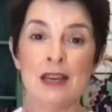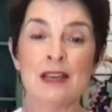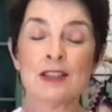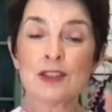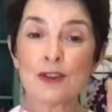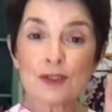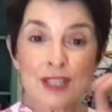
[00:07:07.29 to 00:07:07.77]

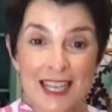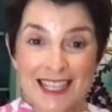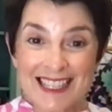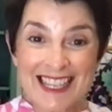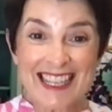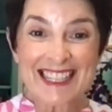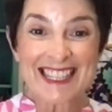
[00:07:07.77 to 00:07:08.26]
So tick,
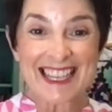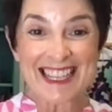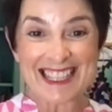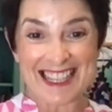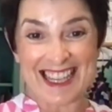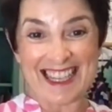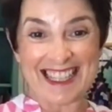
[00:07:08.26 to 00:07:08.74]
tick, tick,
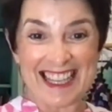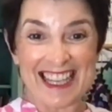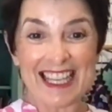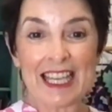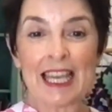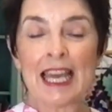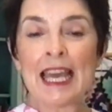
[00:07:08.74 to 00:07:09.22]
tick,
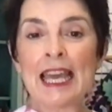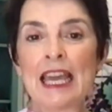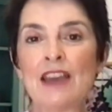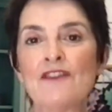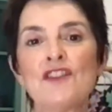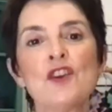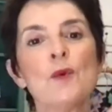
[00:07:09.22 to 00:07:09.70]
tick.
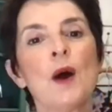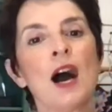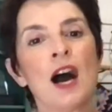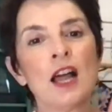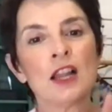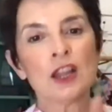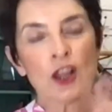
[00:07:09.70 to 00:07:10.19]
If you
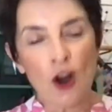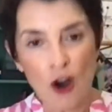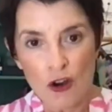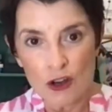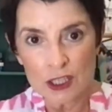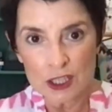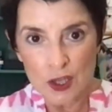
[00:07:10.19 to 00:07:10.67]
are
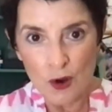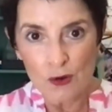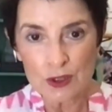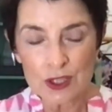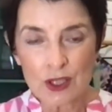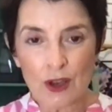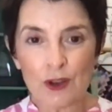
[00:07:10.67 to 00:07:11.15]
longer
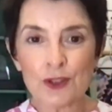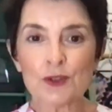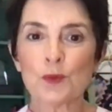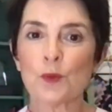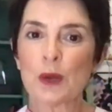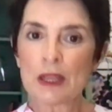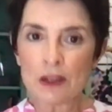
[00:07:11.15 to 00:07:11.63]
torsoed
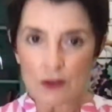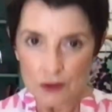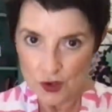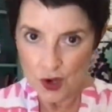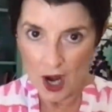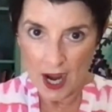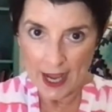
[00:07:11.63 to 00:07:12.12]
with your
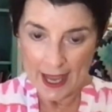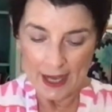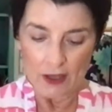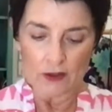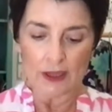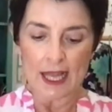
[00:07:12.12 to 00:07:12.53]
triangle,